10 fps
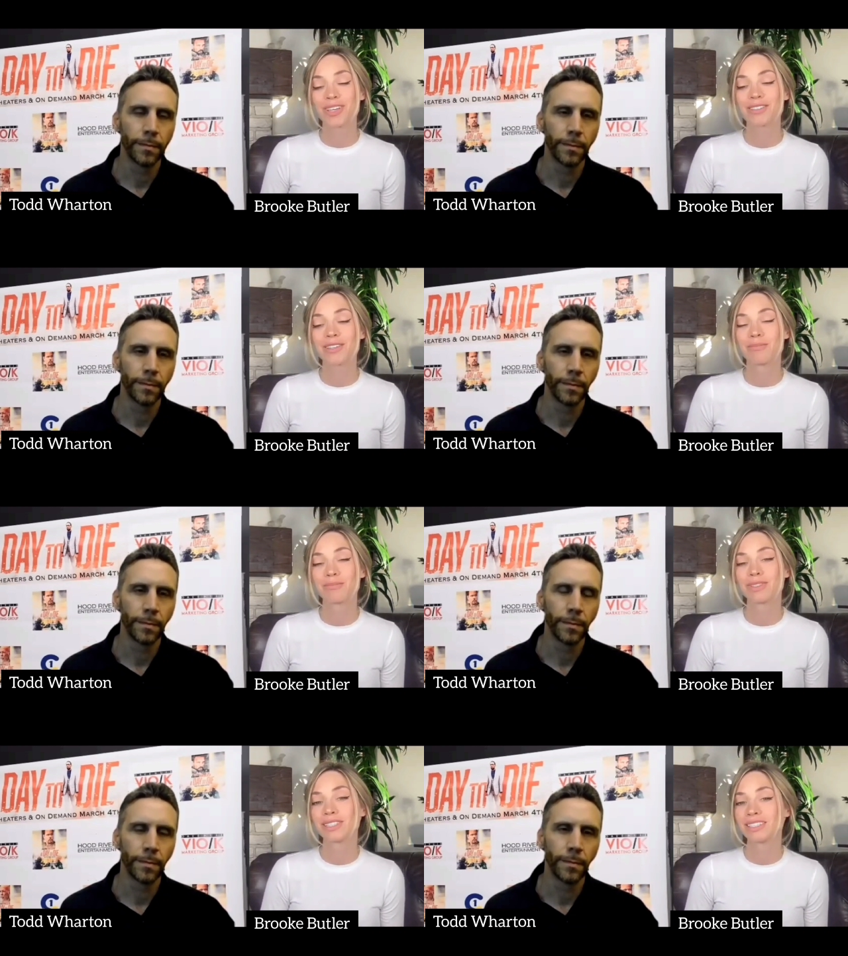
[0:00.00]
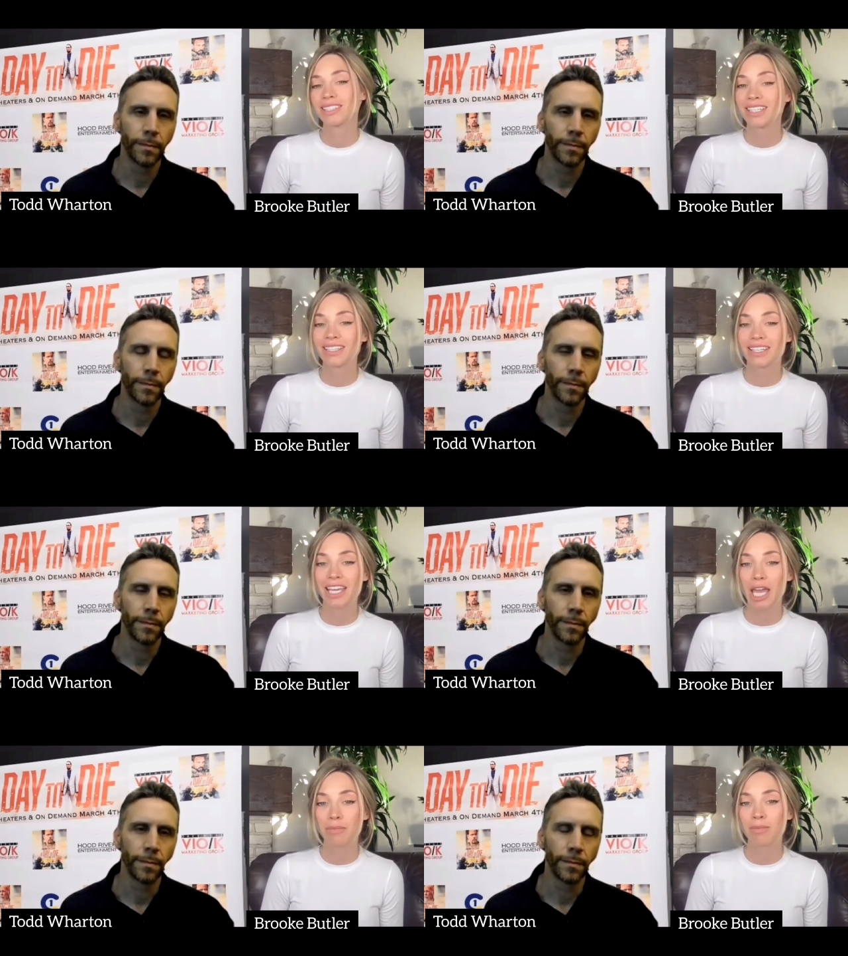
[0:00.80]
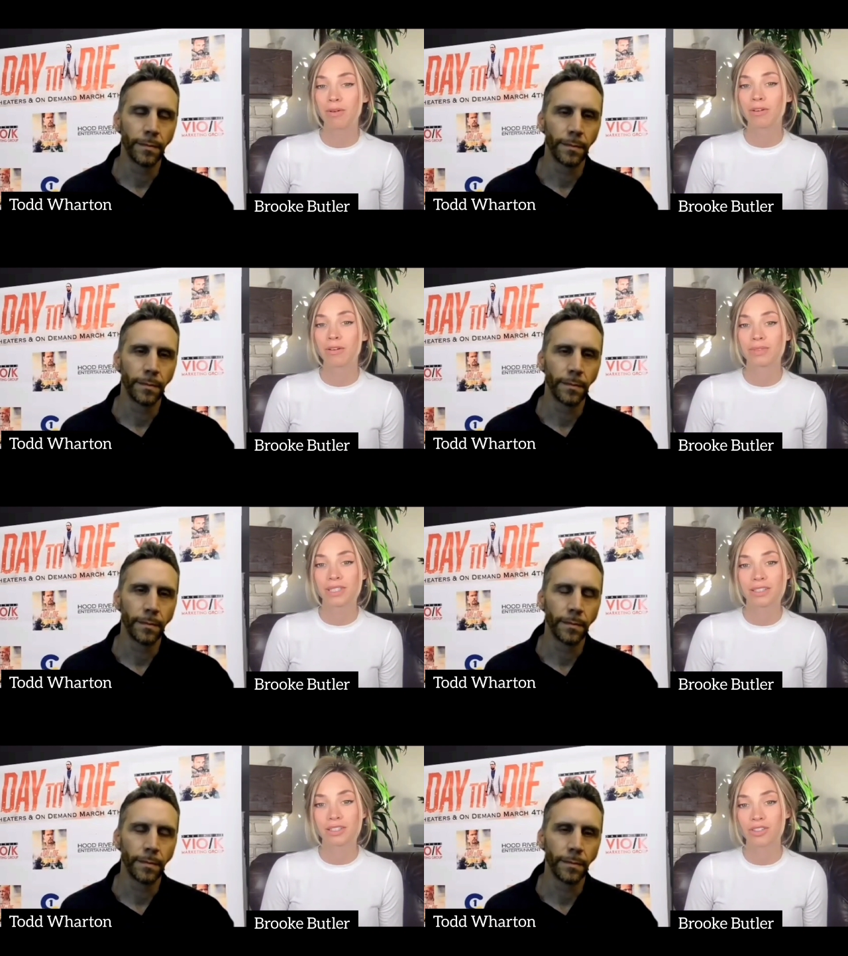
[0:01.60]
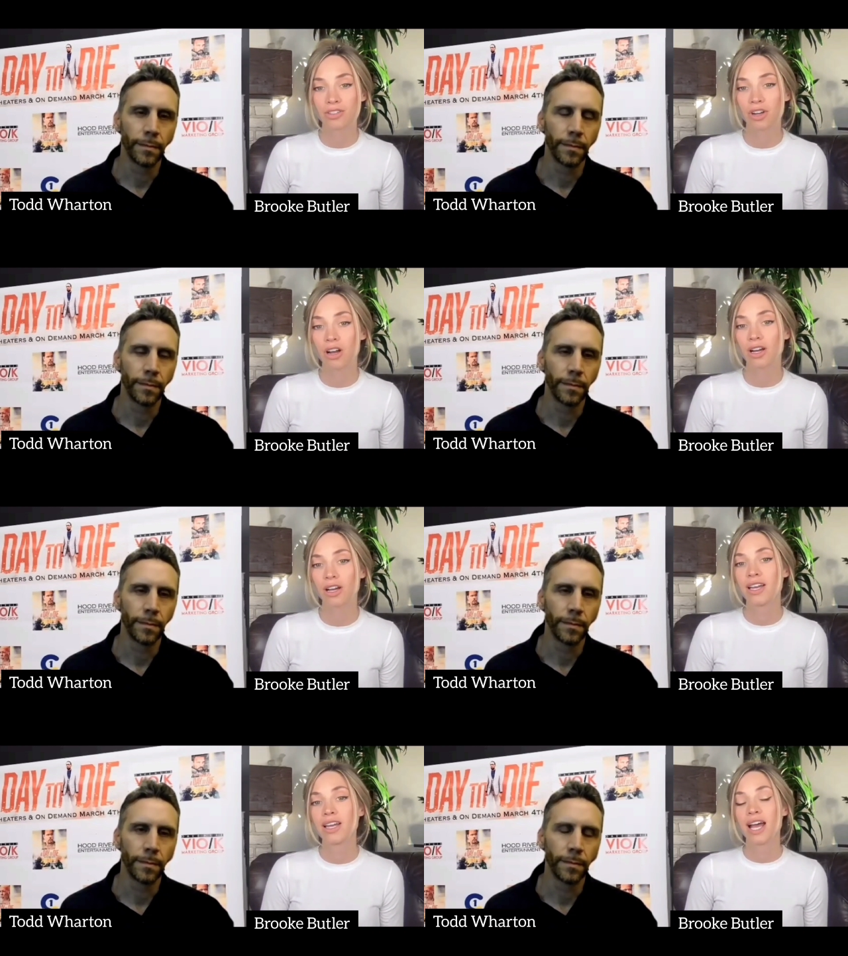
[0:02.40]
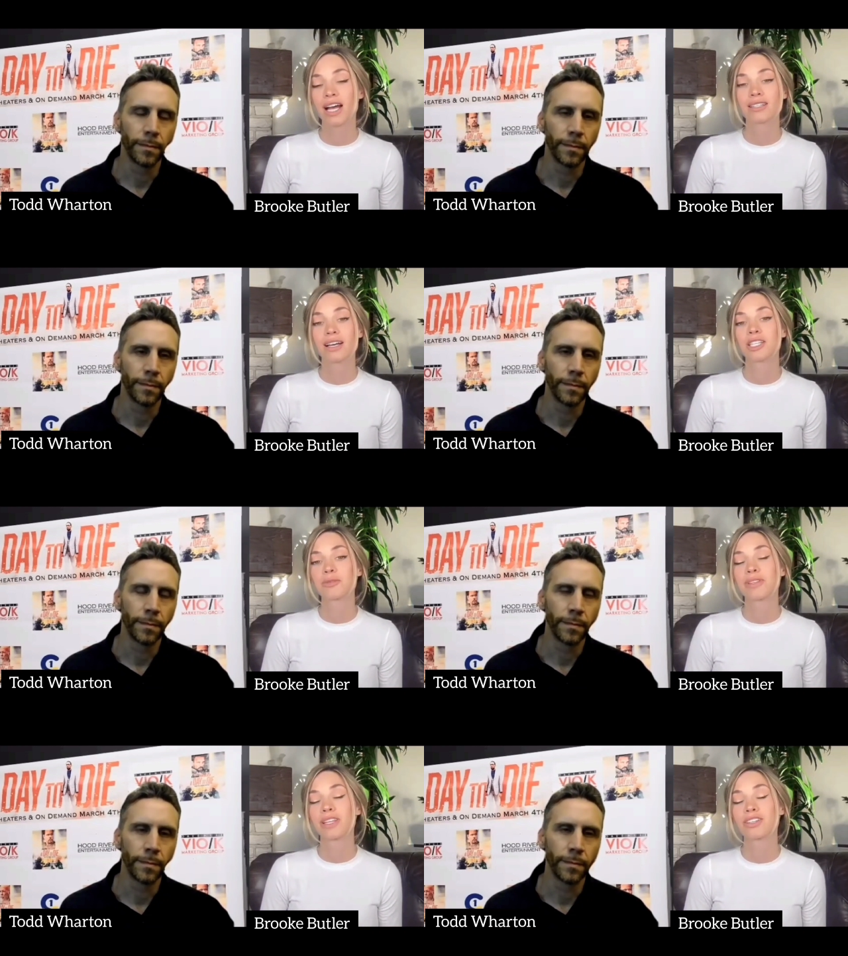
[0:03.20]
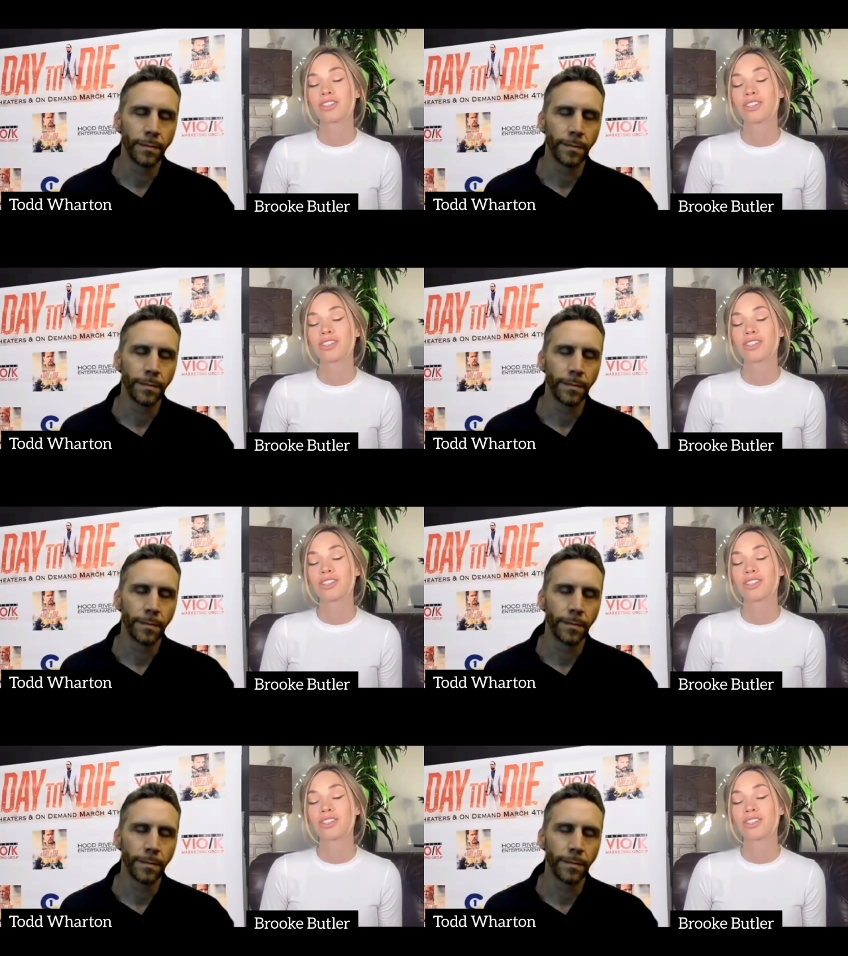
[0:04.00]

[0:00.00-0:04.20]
Speaker 1: is completely capable, completely strong, has a husband that